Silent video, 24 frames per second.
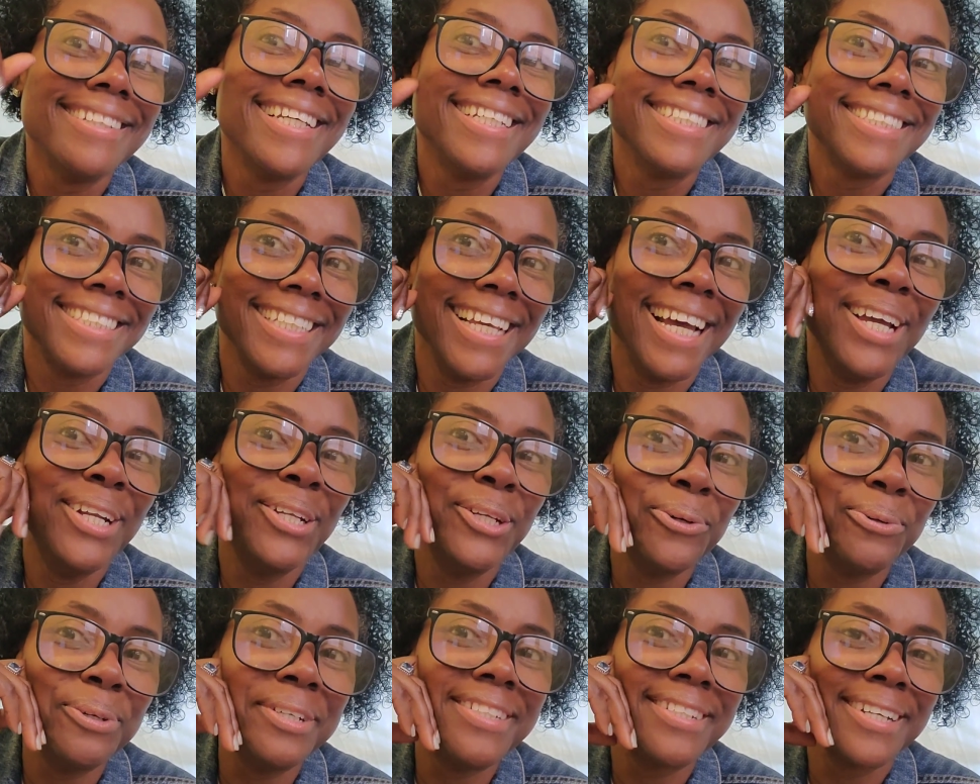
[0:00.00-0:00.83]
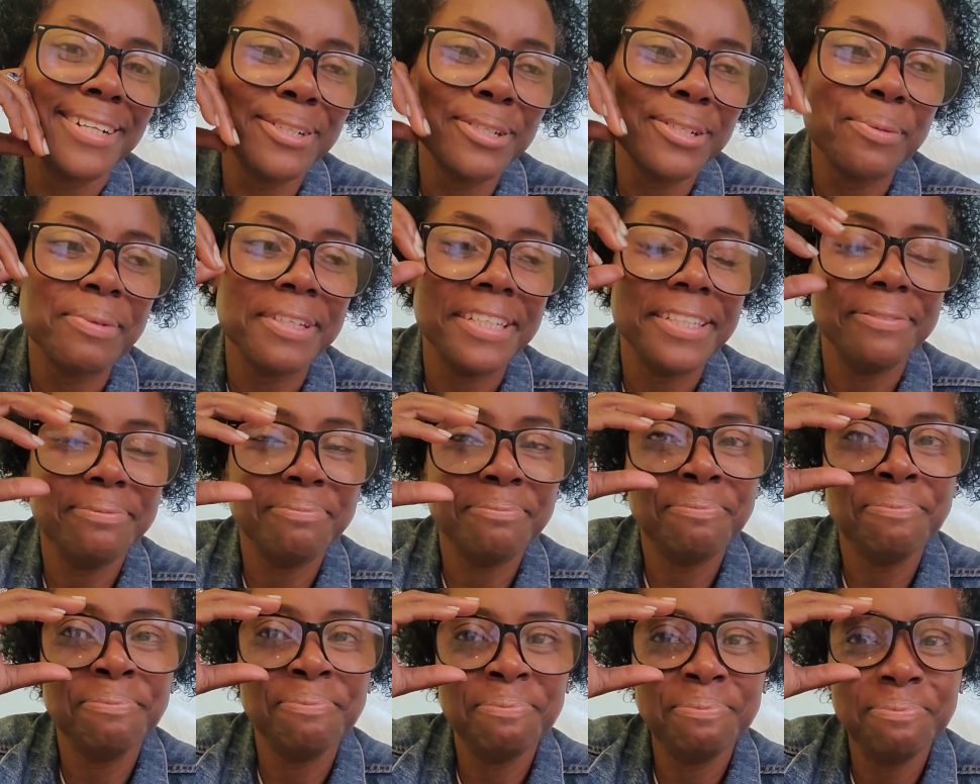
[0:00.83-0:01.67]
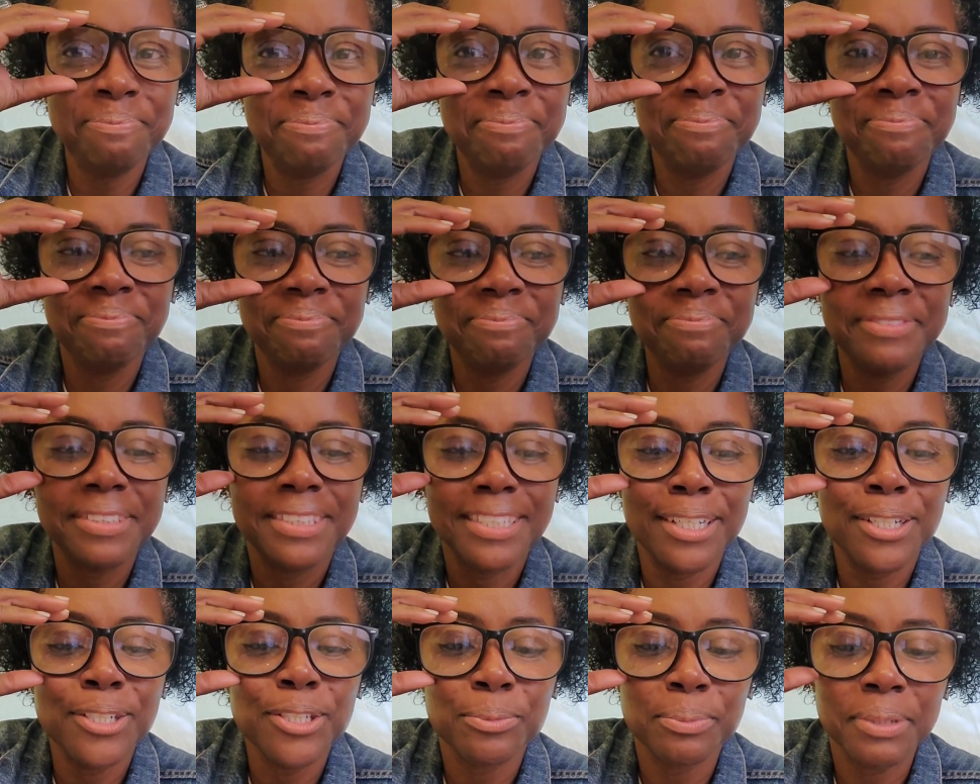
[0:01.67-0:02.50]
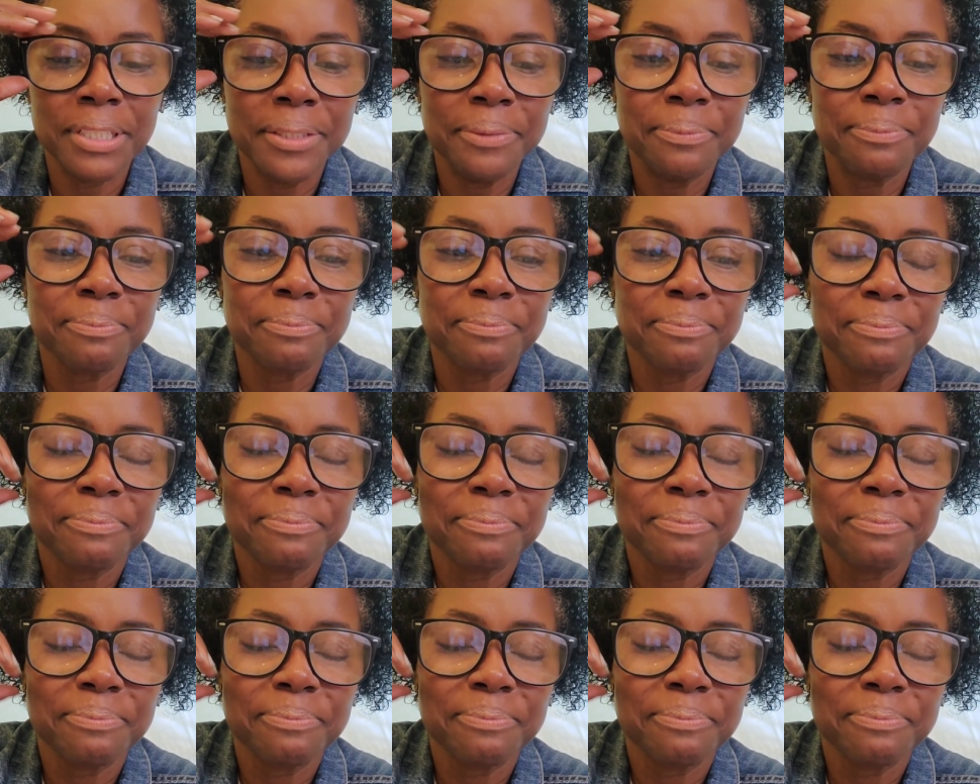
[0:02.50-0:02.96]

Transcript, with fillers: See, I know it tells me. Mm-hmm, mm-hmm, it tells me.